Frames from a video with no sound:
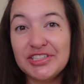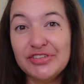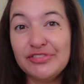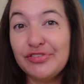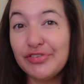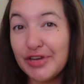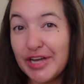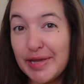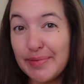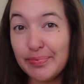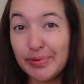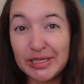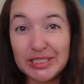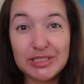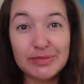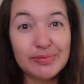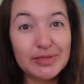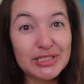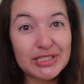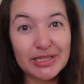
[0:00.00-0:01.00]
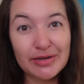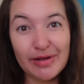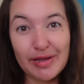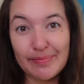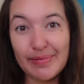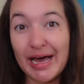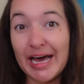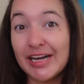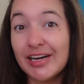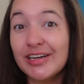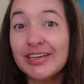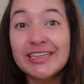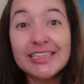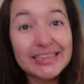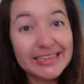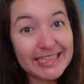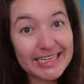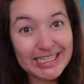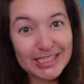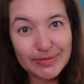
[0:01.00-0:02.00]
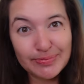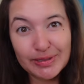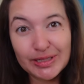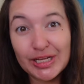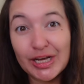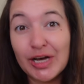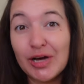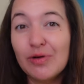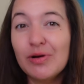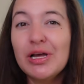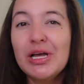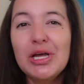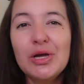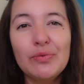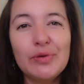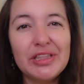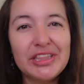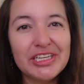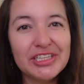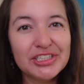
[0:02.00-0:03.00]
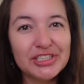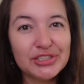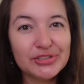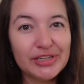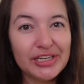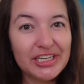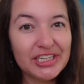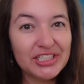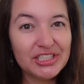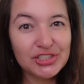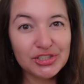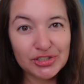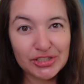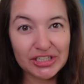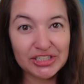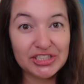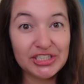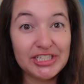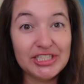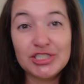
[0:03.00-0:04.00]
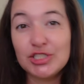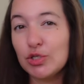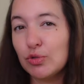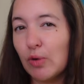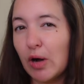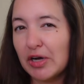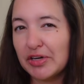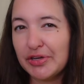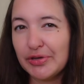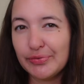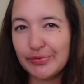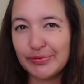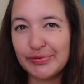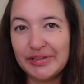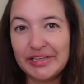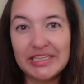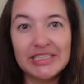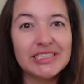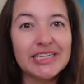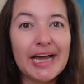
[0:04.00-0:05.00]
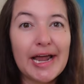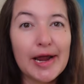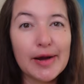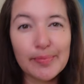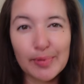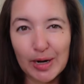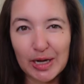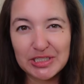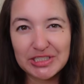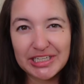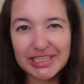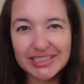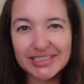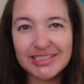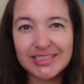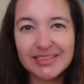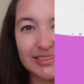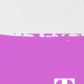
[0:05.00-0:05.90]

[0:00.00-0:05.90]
a free printable sewing pattern linked below with illustrated instructions to walk you through the entire project.